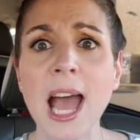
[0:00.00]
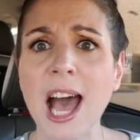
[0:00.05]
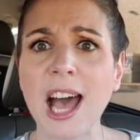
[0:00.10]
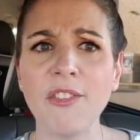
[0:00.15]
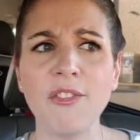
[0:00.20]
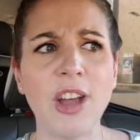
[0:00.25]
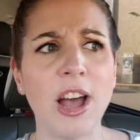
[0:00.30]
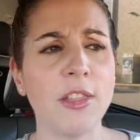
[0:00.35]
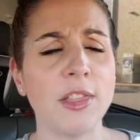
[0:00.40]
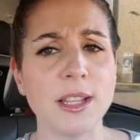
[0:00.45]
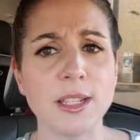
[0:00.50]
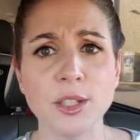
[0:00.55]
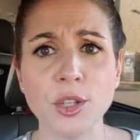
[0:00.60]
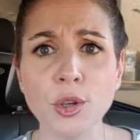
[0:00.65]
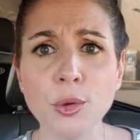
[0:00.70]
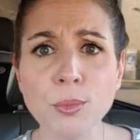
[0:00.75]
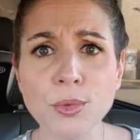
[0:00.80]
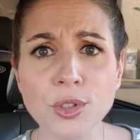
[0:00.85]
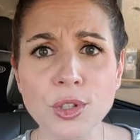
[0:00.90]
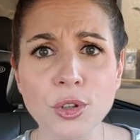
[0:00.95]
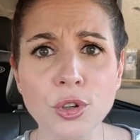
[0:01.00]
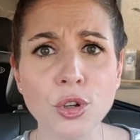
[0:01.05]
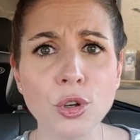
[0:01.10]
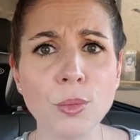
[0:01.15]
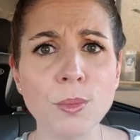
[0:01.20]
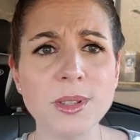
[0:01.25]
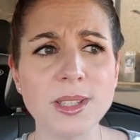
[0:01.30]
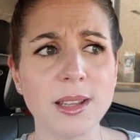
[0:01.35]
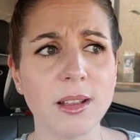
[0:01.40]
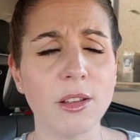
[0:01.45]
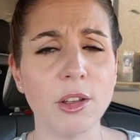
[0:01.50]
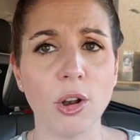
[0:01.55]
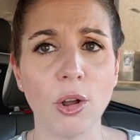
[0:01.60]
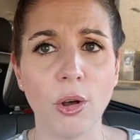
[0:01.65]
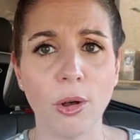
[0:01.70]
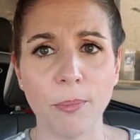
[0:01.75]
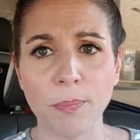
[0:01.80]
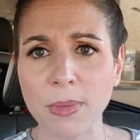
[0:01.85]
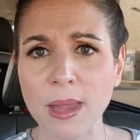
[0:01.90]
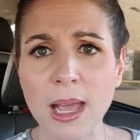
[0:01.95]
I found the zoom zooms, the
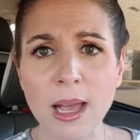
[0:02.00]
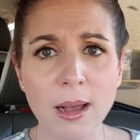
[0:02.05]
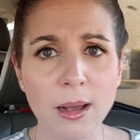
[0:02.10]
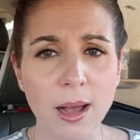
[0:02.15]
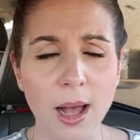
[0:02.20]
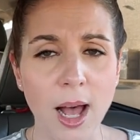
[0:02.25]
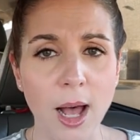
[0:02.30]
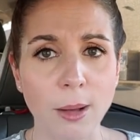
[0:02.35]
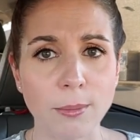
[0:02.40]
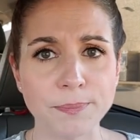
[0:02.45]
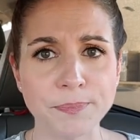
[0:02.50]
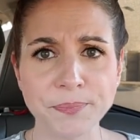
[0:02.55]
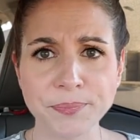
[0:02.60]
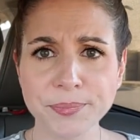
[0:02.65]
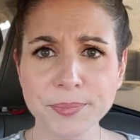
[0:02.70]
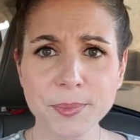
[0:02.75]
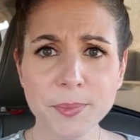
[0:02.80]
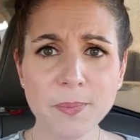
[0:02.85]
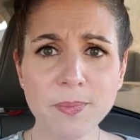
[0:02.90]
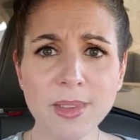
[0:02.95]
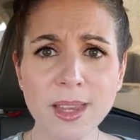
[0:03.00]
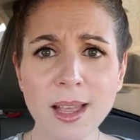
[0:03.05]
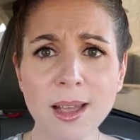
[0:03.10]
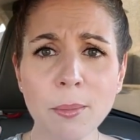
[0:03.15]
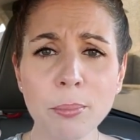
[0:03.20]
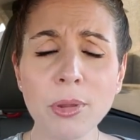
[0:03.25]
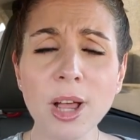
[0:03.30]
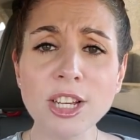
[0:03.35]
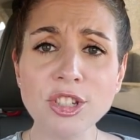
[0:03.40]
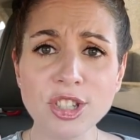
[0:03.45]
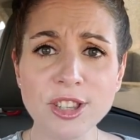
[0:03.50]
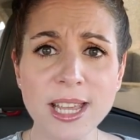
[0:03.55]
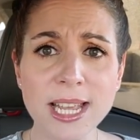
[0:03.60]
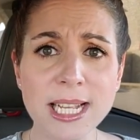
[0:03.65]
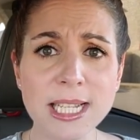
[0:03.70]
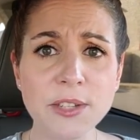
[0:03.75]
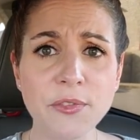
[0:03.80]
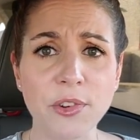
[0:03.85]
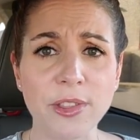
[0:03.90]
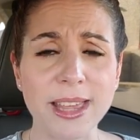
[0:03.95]
little um, plush
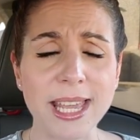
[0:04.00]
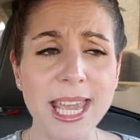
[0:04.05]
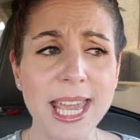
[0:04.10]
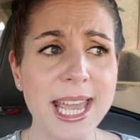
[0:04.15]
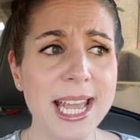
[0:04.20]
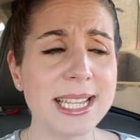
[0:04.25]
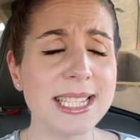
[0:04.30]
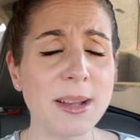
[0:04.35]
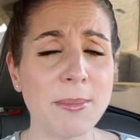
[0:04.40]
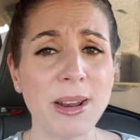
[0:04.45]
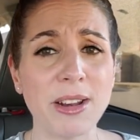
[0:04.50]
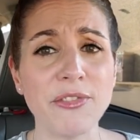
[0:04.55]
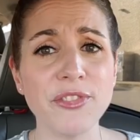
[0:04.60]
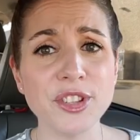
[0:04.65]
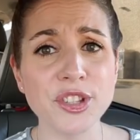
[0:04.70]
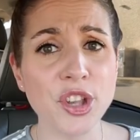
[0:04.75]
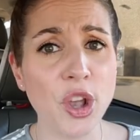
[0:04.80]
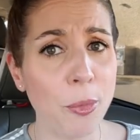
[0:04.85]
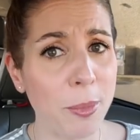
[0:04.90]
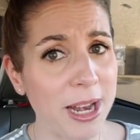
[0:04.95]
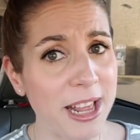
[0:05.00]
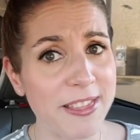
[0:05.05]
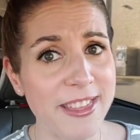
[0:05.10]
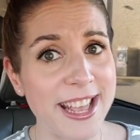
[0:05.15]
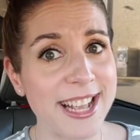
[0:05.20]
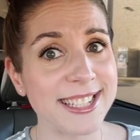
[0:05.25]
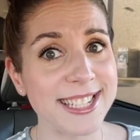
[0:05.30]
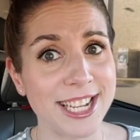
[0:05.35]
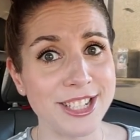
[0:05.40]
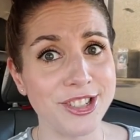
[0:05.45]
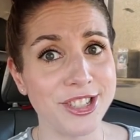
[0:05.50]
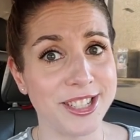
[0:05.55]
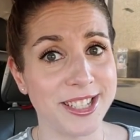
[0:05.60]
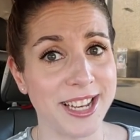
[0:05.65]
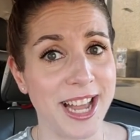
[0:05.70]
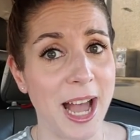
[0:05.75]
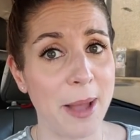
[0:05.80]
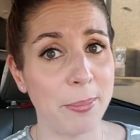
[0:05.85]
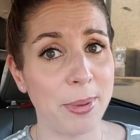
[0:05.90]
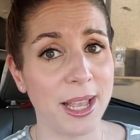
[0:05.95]
things for the kids. I mean, so many things I just
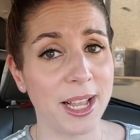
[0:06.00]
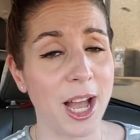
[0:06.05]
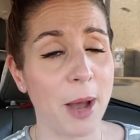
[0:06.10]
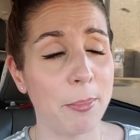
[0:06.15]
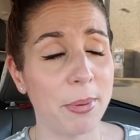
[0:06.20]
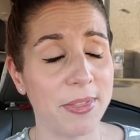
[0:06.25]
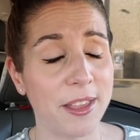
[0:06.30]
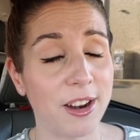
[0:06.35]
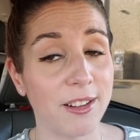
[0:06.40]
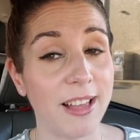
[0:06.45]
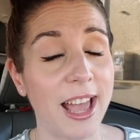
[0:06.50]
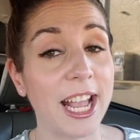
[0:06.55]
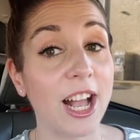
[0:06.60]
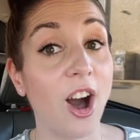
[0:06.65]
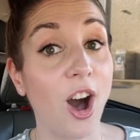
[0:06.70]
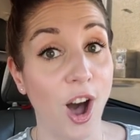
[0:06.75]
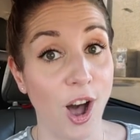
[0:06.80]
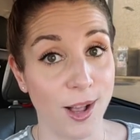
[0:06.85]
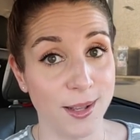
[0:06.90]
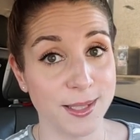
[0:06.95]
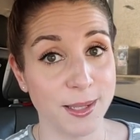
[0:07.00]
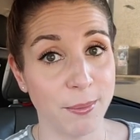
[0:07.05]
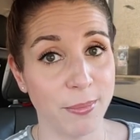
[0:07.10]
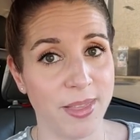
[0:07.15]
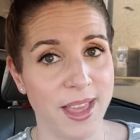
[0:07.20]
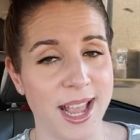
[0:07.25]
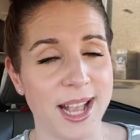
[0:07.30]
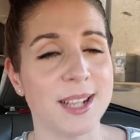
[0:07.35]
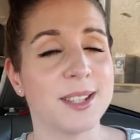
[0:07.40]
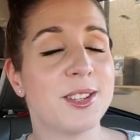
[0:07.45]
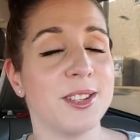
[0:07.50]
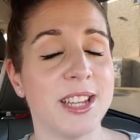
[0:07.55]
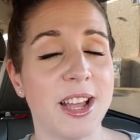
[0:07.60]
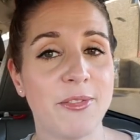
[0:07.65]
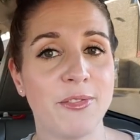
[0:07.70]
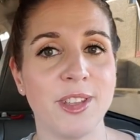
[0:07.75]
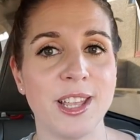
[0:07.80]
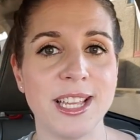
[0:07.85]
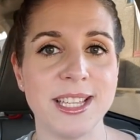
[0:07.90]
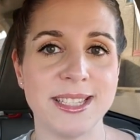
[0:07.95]
not pick up, but they're like awesome things. So
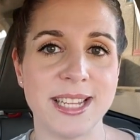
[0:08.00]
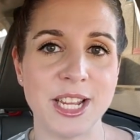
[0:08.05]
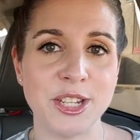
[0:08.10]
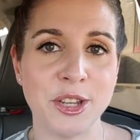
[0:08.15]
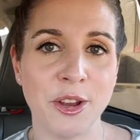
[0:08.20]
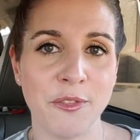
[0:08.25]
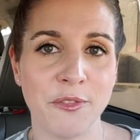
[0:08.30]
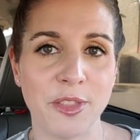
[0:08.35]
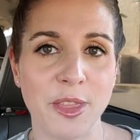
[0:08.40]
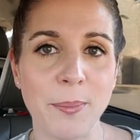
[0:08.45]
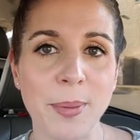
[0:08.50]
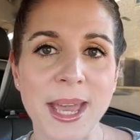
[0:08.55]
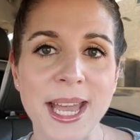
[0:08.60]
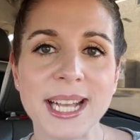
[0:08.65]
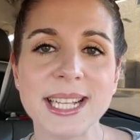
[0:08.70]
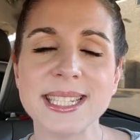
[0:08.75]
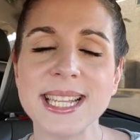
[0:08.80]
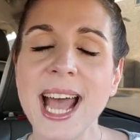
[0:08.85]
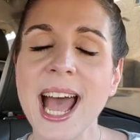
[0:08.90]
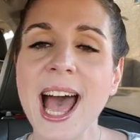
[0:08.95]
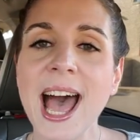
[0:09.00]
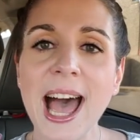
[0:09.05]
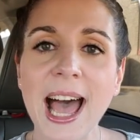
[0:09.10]
definitely stay tuned for the picks.